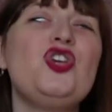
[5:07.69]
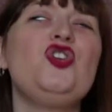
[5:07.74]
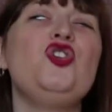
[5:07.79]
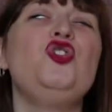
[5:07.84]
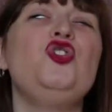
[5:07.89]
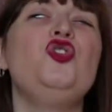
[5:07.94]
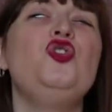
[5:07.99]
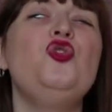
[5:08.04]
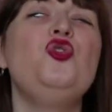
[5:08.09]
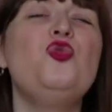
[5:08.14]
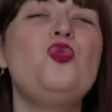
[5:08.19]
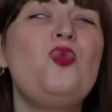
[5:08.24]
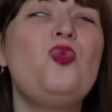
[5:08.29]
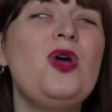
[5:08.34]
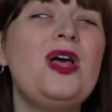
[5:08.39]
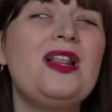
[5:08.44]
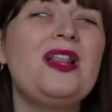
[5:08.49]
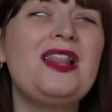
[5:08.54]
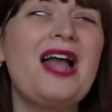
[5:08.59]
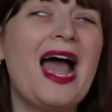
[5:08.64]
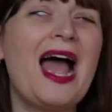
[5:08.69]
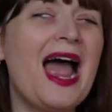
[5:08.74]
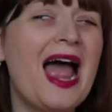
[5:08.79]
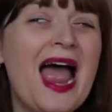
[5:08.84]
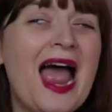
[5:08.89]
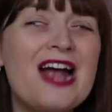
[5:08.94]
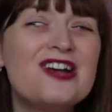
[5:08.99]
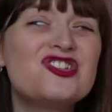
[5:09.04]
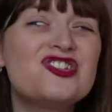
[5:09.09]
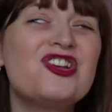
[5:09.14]
You will
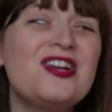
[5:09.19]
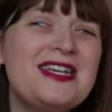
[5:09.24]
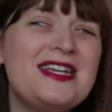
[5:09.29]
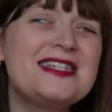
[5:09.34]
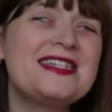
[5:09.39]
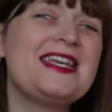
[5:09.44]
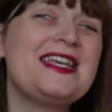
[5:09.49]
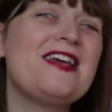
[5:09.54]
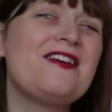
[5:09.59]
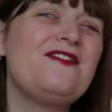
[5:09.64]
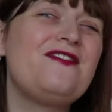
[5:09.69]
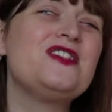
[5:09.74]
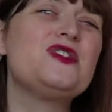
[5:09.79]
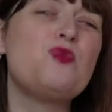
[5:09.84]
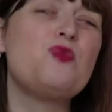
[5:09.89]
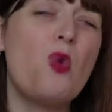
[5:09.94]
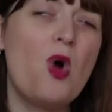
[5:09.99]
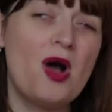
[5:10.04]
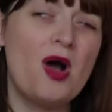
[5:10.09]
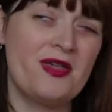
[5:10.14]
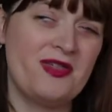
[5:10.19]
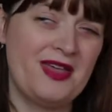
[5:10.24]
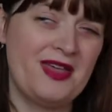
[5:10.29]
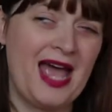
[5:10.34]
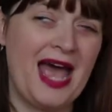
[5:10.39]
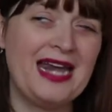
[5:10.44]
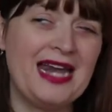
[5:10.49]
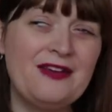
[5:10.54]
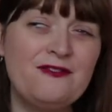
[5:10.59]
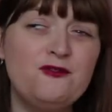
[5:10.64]
actually see if it's worth it
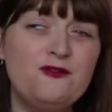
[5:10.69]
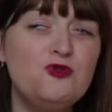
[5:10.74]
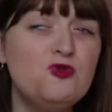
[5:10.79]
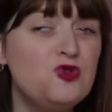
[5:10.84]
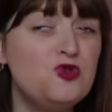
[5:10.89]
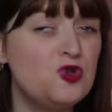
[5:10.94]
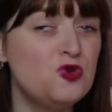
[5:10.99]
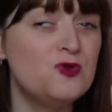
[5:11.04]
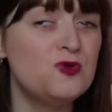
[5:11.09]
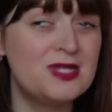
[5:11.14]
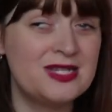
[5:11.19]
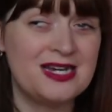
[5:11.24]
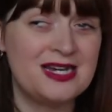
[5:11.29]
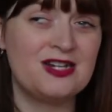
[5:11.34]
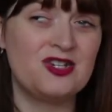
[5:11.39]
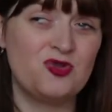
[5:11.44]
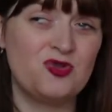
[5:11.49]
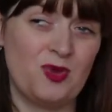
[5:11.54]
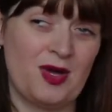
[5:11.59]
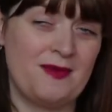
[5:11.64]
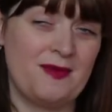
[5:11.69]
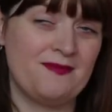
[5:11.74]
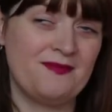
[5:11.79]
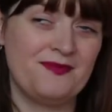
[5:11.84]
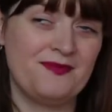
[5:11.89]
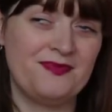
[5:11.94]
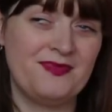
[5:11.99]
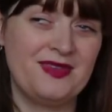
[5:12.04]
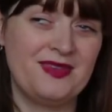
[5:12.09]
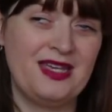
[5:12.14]
and if you do stick to it.
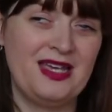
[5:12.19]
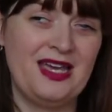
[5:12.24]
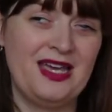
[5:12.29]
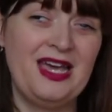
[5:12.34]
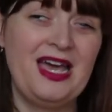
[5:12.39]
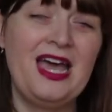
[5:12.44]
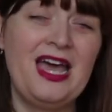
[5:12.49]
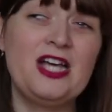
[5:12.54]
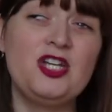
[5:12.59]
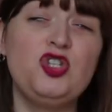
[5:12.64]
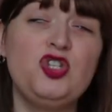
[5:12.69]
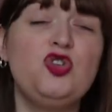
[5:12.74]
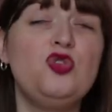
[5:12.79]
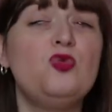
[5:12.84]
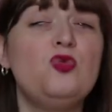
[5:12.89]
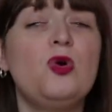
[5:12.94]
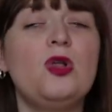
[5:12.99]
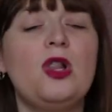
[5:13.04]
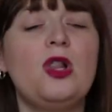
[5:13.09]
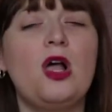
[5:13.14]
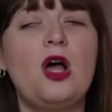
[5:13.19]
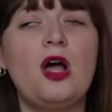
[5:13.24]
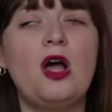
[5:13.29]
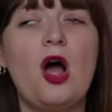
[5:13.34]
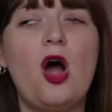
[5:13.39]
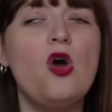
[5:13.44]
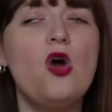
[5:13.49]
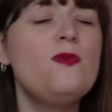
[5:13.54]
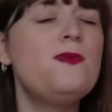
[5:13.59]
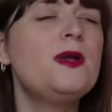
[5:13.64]
You will
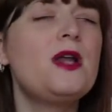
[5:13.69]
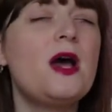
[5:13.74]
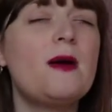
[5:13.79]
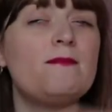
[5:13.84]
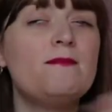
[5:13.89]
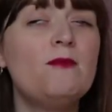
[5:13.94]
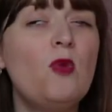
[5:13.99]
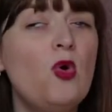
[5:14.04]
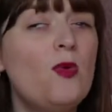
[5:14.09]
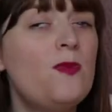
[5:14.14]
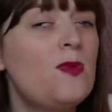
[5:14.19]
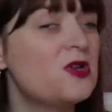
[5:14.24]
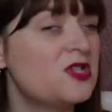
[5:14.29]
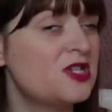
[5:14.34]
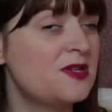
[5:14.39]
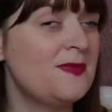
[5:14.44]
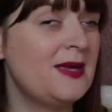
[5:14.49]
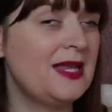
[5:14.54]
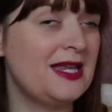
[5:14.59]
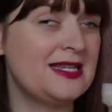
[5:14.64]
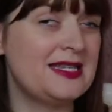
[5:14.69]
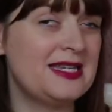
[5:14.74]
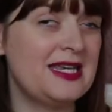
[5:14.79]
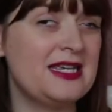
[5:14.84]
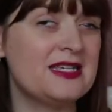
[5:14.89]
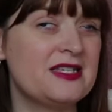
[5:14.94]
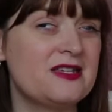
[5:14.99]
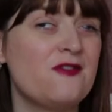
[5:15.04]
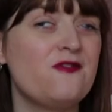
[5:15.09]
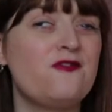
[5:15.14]
open up more
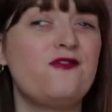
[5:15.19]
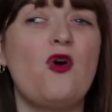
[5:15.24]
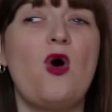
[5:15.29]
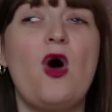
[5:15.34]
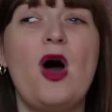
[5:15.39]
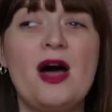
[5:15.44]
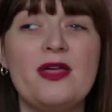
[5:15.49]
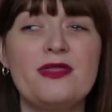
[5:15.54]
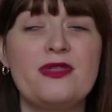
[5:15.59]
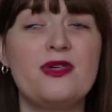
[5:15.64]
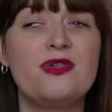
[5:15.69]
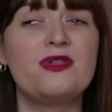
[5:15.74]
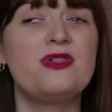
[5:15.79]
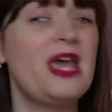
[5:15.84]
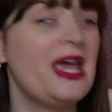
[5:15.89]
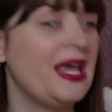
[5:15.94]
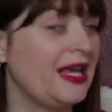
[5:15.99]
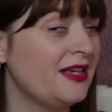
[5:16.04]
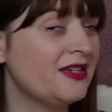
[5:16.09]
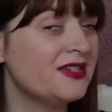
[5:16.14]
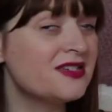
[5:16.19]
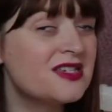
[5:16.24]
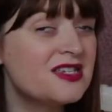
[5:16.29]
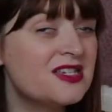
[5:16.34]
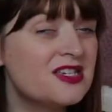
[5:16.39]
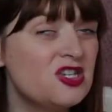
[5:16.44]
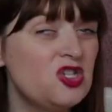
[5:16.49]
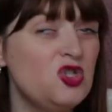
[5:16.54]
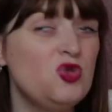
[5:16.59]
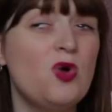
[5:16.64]
possibilities for other
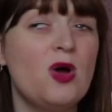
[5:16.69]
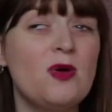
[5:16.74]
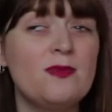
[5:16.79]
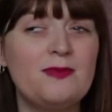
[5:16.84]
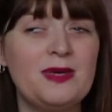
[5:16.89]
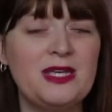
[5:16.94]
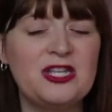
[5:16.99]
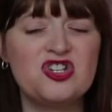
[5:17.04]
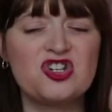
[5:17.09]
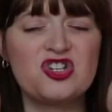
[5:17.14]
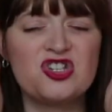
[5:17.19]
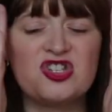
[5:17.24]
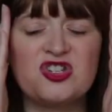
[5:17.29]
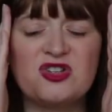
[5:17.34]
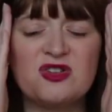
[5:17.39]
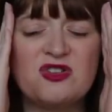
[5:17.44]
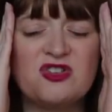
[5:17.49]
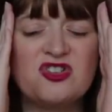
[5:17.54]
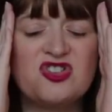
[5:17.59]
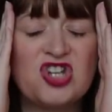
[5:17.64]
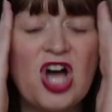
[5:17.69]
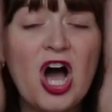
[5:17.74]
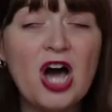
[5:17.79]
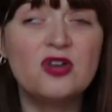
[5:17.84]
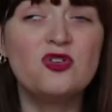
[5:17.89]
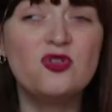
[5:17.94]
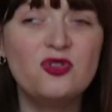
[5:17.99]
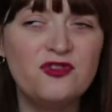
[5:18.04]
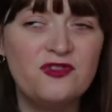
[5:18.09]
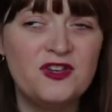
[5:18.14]
things. You won't be just
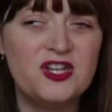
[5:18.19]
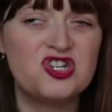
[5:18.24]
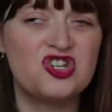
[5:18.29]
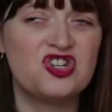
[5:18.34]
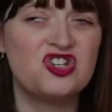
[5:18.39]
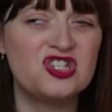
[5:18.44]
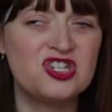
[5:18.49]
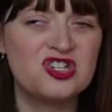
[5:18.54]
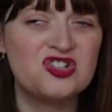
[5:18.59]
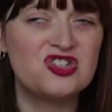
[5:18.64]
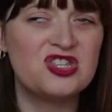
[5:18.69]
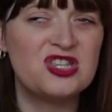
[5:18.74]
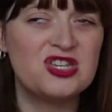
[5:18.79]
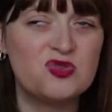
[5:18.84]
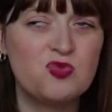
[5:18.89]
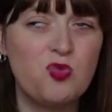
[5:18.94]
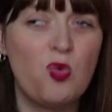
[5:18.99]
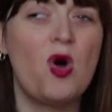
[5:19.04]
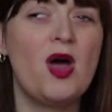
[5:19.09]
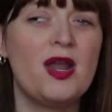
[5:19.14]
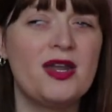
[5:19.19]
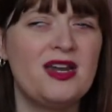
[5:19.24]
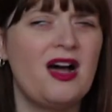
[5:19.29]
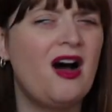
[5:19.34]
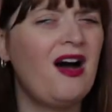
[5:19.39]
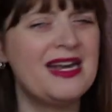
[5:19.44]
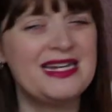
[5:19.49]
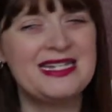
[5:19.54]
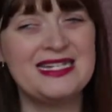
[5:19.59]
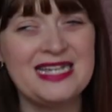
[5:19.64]
tunnel visioned into this one
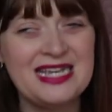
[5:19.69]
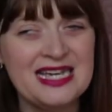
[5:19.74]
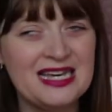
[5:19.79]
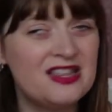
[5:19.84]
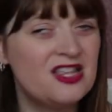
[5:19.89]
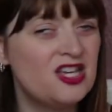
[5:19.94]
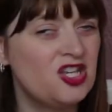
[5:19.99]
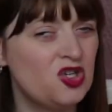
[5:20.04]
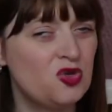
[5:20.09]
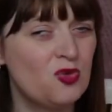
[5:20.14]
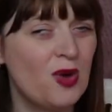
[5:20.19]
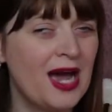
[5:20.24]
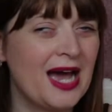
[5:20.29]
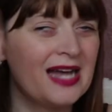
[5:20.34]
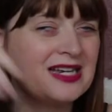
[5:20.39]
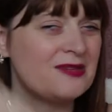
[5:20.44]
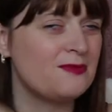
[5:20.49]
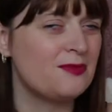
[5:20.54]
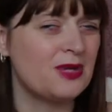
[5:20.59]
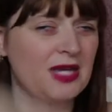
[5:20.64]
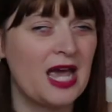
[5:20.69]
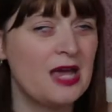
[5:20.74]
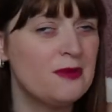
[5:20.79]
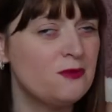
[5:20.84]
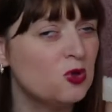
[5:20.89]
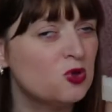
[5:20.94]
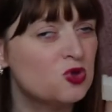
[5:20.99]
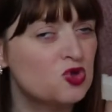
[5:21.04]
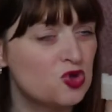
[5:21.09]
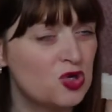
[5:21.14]
idea that you had and became
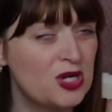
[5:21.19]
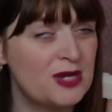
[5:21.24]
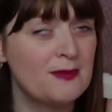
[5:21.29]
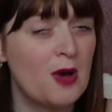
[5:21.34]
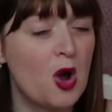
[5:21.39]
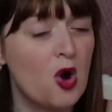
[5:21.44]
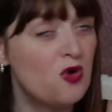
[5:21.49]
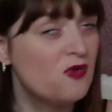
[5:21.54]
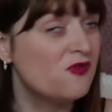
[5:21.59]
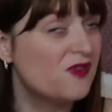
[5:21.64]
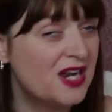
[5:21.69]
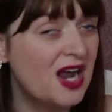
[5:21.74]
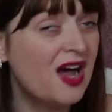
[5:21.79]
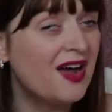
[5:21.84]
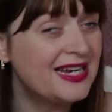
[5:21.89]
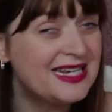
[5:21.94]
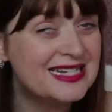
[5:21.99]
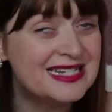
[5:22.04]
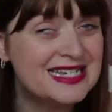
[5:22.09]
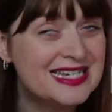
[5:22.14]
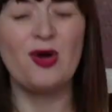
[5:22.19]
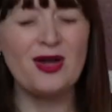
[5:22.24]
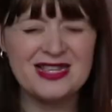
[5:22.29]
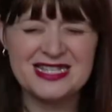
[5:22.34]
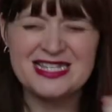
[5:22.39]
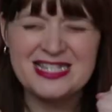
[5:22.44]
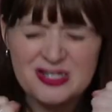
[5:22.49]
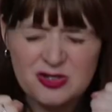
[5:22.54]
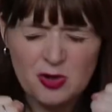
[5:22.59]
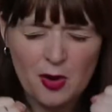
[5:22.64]
your dream overnight.
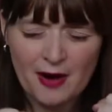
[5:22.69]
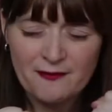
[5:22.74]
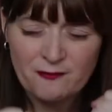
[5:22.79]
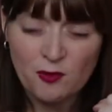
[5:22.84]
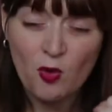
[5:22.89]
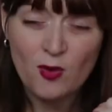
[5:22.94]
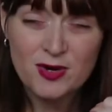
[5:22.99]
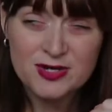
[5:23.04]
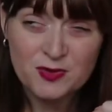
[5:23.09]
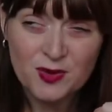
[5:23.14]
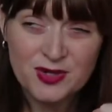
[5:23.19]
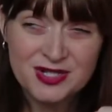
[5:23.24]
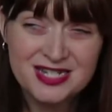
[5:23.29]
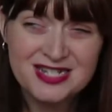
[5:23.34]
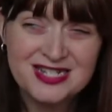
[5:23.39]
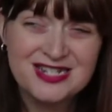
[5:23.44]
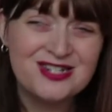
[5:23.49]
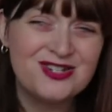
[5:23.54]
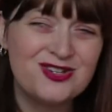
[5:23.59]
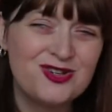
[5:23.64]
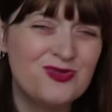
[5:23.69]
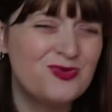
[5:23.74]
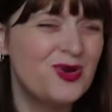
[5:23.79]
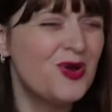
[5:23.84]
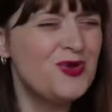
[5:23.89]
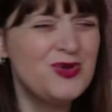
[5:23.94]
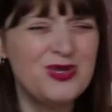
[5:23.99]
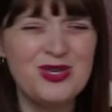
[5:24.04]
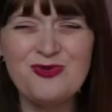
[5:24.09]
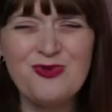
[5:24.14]
This is what I've always wanted to do. No,
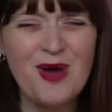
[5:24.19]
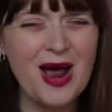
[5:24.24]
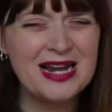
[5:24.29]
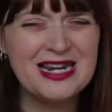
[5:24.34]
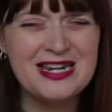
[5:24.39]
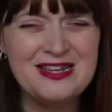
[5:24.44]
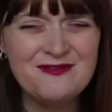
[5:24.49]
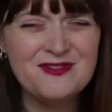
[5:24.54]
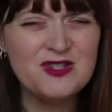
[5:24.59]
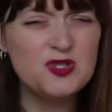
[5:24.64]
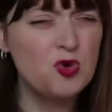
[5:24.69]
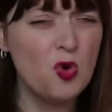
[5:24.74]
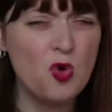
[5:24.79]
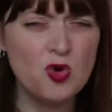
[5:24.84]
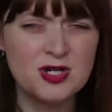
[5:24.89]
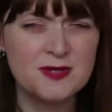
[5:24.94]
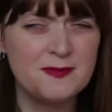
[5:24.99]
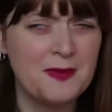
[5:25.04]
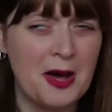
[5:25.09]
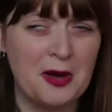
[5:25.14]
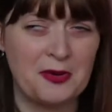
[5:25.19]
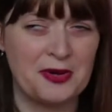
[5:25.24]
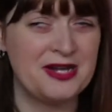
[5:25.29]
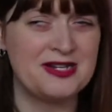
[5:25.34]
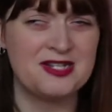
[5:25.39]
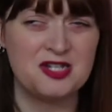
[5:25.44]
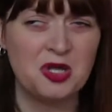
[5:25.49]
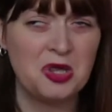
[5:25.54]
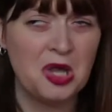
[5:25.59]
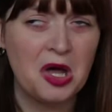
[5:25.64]
you hadn't even talked about it
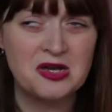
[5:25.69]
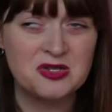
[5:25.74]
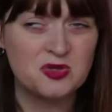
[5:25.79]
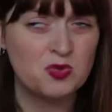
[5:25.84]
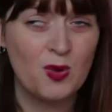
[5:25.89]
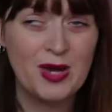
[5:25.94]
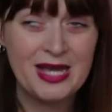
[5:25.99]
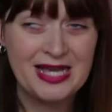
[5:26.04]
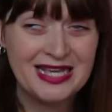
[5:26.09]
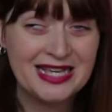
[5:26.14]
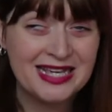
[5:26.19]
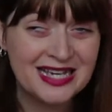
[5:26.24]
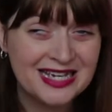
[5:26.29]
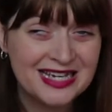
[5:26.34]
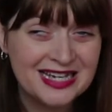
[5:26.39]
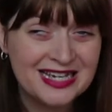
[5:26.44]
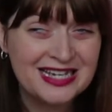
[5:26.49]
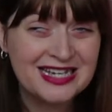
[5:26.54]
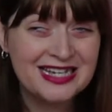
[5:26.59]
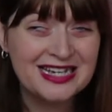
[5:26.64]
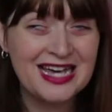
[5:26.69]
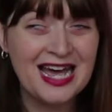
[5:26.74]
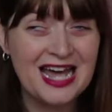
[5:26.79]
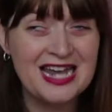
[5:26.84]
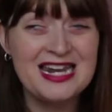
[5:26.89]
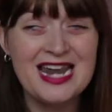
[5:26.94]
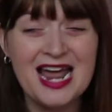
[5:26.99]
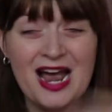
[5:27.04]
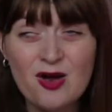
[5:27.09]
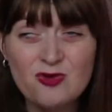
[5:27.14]
until last week.
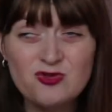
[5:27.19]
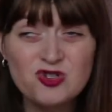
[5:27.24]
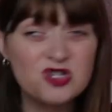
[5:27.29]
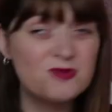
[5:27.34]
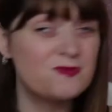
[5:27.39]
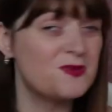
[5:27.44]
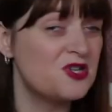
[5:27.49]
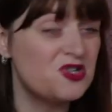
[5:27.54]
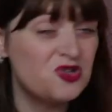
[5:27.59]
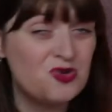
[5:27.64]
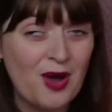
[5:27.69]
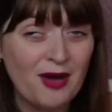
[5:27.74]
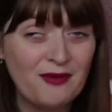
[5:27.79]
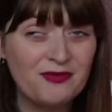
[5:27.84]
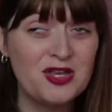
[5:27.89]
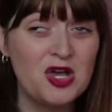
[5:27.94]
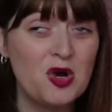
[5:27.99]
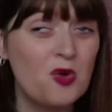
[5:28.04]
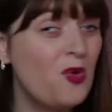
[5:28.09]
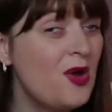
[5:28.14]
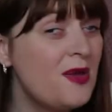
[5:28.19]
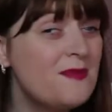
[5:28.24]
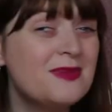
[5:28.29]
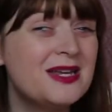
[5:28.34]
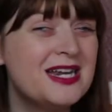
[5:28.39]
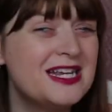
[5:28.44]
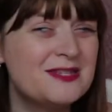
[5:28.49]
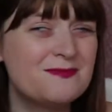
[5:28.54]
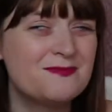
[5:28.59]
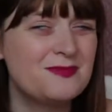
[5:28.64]
And now just because you have the
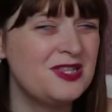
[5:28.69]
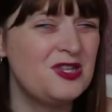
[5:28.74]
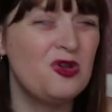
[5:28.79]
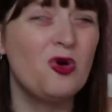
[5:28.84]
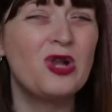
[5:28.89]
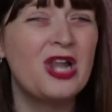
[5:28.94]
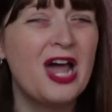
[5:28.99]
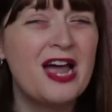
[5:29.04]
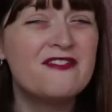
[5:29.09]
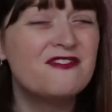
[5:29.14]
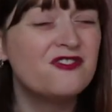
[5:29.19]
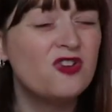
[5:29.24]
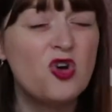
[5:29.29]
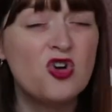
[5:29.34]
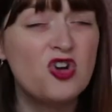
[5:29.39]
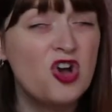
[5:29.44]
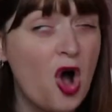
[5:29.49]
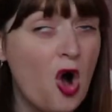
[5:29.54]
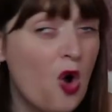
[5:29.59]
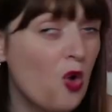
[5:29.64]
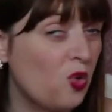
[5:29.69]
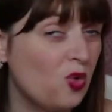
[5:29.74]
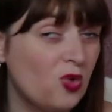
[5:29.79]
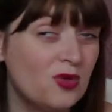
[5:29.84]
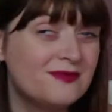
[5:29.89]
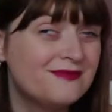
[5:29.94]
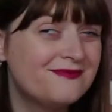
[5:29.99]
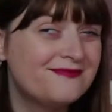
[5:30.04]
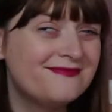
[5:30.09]
equipment, it's your lifelong goal.